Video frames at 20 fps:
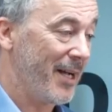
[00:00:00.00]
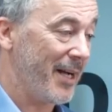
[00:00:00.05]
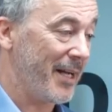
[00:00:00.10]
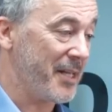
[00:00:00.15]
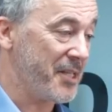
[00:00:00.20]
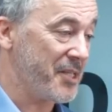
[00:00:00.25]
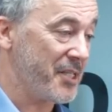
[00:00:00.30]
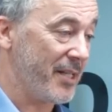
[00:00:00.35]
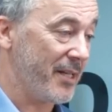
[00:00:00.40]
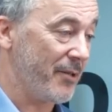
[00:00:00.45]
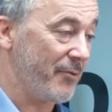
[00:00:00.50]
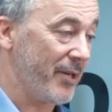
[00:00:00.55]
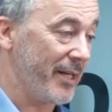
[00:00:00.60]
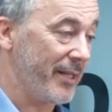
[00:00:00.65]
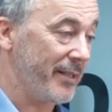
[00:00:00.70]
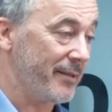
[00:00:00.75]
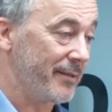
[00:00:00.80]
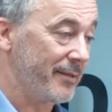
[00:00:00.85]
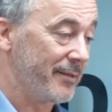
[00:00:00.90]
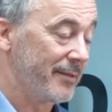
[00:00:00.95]
and he said,
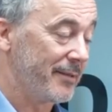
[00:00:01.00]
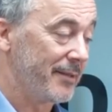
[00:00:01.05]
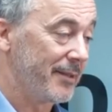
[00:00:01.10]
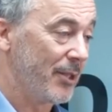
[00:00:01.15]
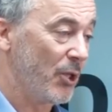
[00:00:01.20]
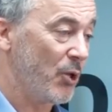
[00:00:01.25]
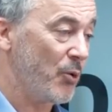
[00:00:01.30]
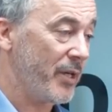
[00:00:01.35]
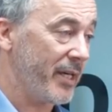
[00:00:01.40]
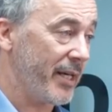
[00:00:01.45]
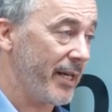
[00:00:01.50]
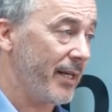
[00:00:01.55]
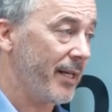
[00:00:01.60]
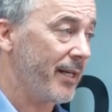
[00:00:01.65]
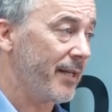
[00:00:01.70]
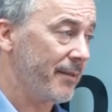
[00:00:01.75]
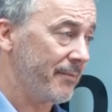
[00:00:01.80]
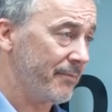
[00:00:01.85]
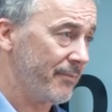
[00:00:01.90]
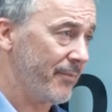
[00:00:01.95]
right, okay,
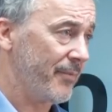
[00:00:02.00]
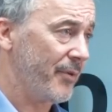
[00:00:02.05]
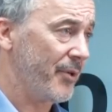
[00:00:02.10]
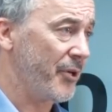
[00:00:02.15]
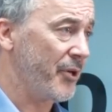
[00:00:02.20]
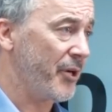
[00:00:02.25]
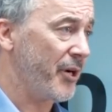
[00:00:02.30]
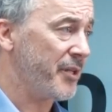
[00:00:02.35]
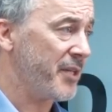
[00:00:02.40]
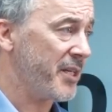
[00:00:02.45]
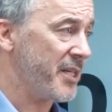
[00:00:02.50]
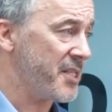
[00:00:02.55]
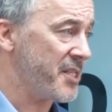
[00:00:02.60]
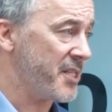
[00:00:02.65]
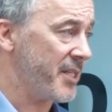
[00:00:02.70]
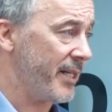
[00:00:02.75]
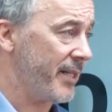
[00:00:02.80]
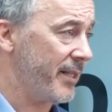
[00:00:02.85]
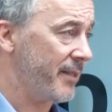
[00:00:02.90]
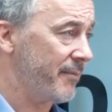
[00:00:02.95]
now that he's
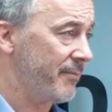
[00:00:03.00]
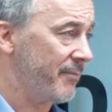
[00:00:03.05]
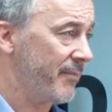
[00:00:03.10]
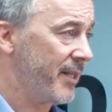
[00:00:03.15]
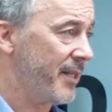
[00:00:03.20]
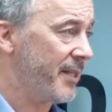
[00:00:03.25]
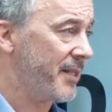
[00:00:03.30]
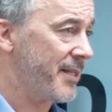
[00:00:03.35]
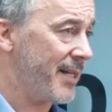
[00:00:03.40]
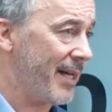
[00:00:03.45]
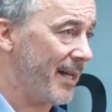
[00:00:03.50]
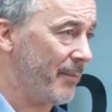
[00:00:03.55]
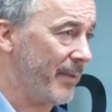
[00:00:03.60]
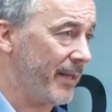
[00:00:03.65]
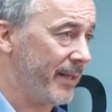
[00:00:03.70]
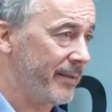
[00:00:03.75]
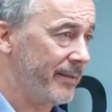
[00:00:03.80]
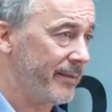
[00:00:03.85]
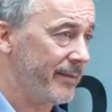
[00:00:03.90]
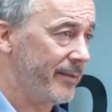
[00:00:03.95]
dead, tell
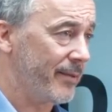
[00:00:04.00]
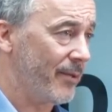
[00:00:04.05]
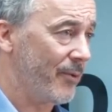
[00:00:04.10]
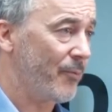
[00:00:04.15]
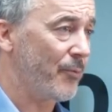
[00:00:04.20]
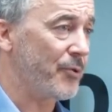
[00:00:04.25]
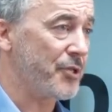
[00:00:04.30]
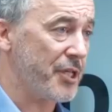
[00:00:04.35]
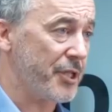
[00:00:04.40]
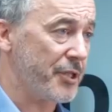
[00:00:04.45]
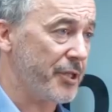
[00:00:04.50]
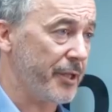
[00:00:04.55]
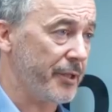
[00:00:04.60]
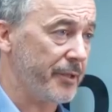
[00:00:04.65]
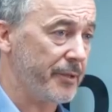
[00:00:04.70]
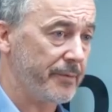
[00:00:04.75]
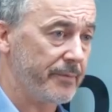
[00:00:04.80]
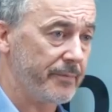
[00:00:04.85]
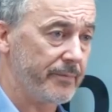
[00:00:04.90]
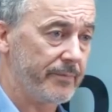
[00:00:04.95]
me, was he a tout?